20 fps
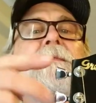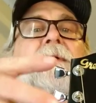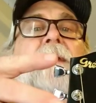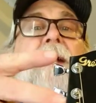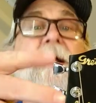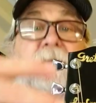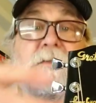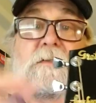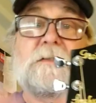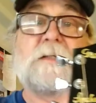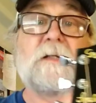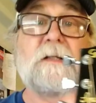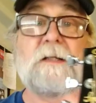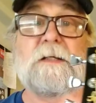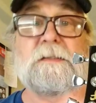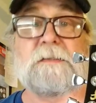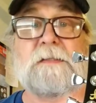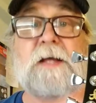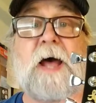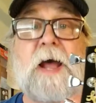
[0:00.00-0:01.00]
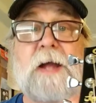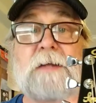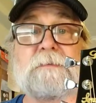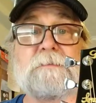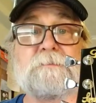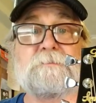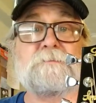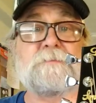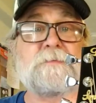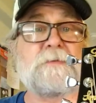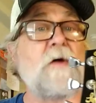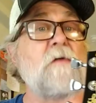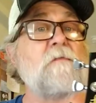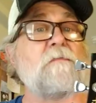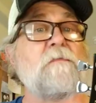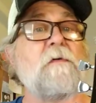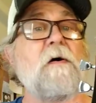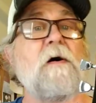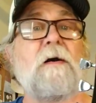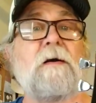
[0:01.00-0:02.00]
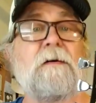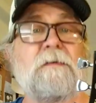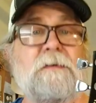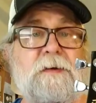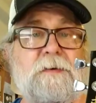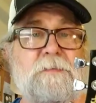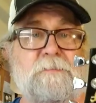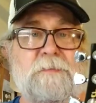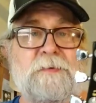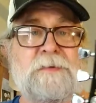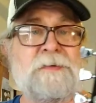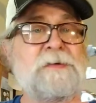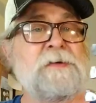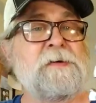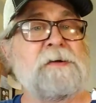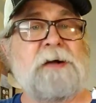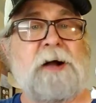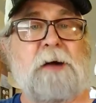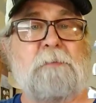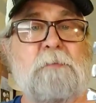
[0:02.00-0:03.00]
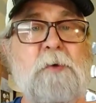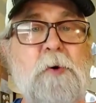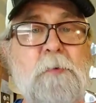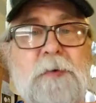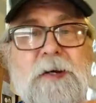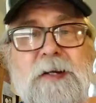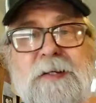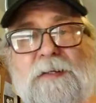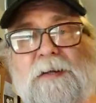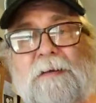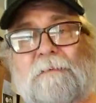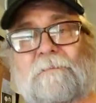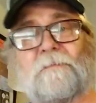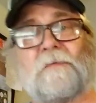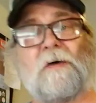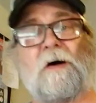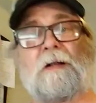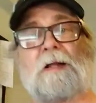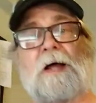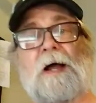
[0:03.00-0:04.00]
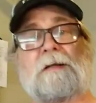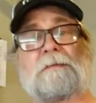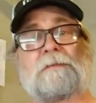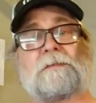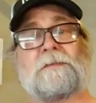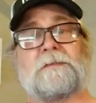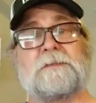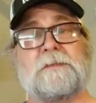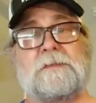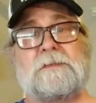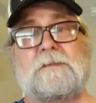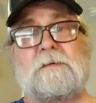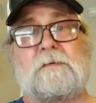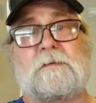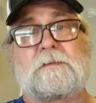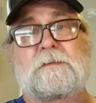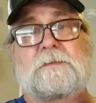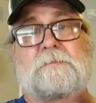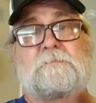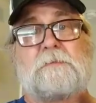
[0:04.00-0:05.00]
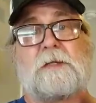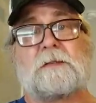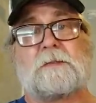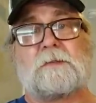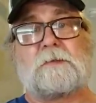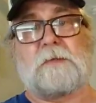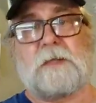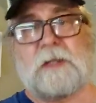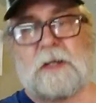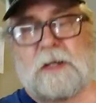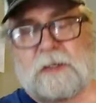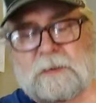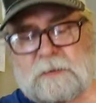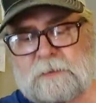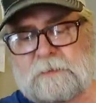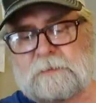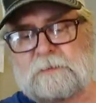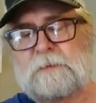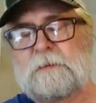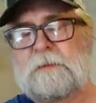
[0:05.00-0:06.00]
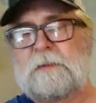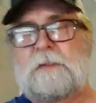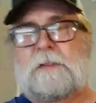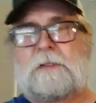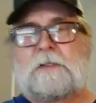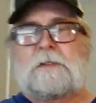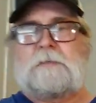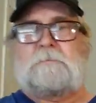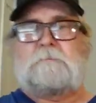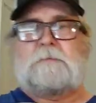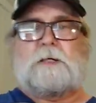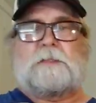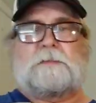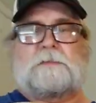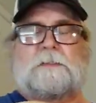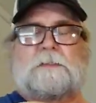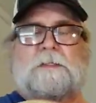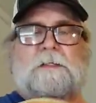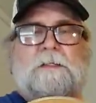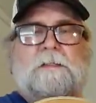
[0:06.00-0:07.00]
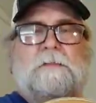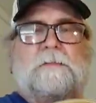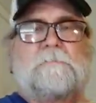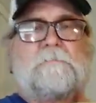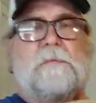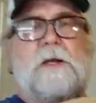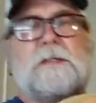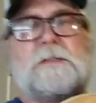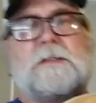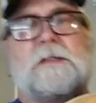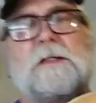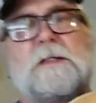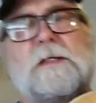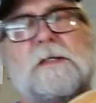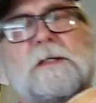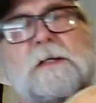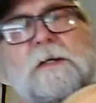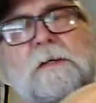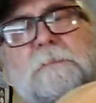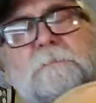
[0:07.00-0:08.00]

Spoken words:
That's still intact so far. I'm hoping it doesn't fall out. This guitar has been through heck. But basically,